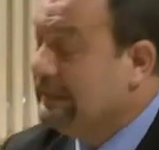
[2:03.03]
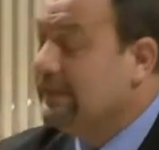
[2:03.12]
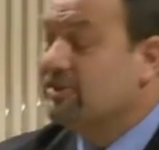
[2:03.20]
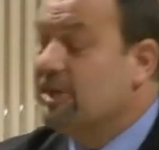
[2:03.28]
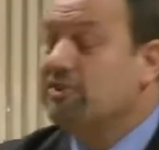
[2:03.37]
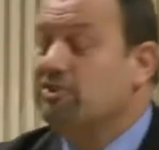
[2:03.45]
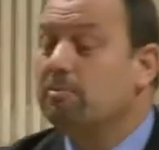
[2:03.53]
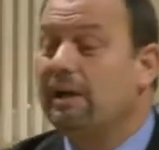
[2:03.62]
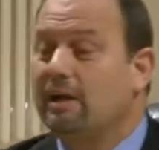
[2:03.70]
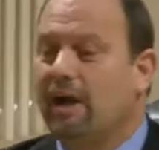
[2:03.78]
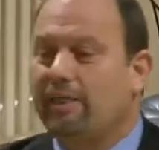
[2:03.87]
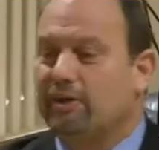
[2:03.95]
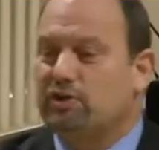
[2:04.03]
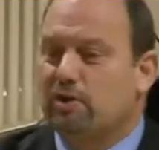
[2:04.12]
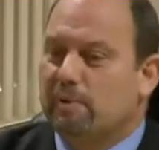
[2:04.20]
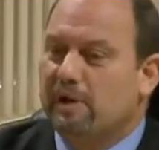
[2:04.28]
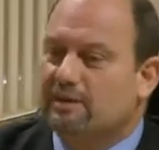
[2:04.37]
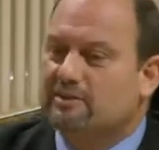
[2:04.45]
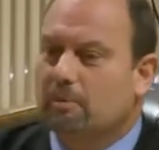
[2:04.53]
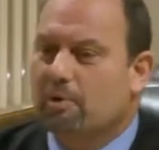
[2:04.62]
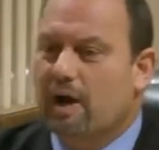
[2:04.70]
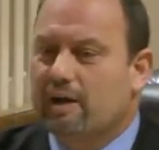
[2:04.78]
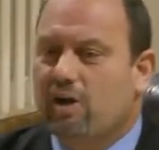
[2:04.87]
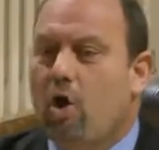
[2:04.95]
Sounds to me like they should have been in some
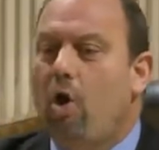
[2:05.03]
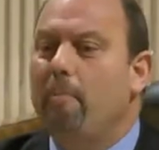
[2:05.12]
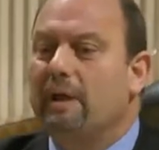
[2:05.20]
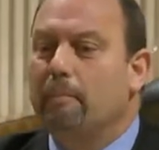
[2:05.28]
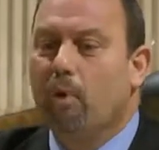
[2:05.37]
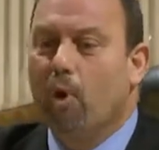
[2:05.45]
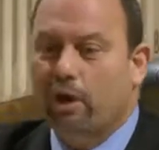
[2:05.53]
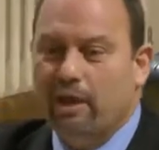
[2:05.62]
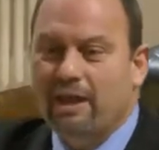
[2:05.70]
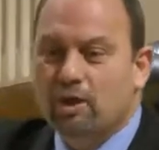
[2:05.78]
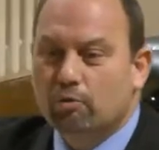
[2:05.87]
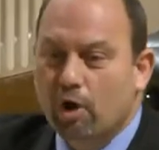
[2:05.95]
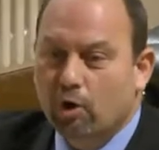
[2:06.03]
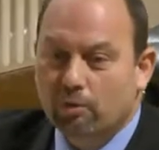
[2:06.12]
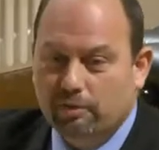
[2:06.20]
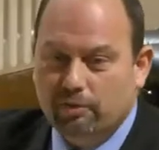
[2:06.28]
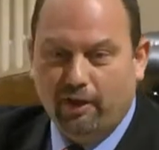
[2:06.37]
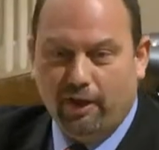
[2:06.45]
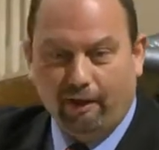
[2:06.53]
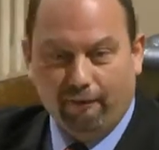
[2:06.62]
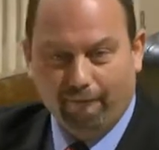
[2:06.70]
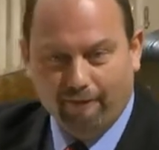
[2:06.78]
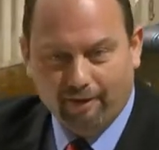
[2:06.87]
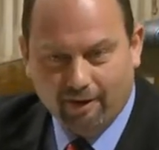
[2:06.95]
kind of comic book, hero thing.
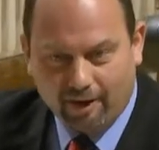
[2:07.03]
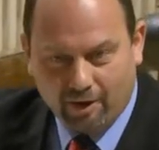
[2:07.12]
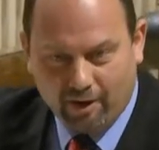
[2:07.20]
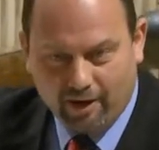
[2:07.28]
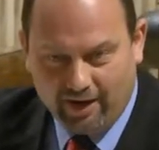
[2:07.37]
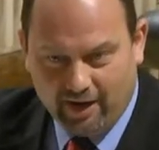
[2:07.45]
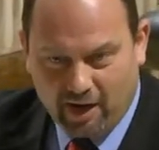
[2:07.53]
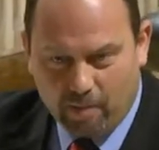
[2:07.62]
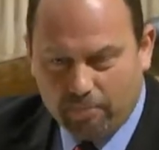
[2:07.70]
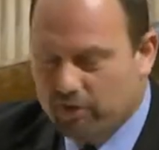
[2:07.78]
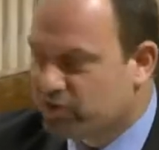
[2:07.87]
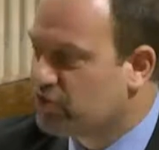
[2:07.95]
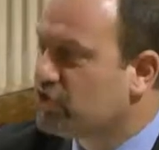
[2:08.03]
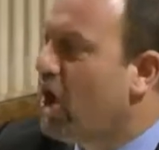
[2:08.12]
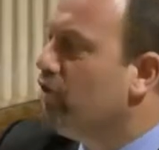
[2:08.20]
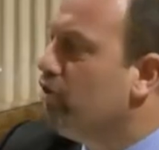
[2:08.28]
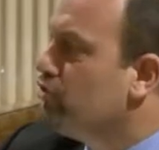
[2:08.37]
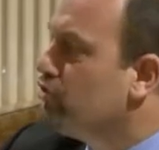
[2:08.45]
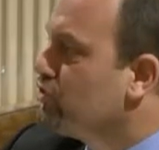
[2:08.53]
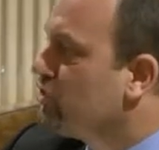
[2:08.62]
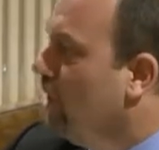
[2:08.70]
All right, here come the sons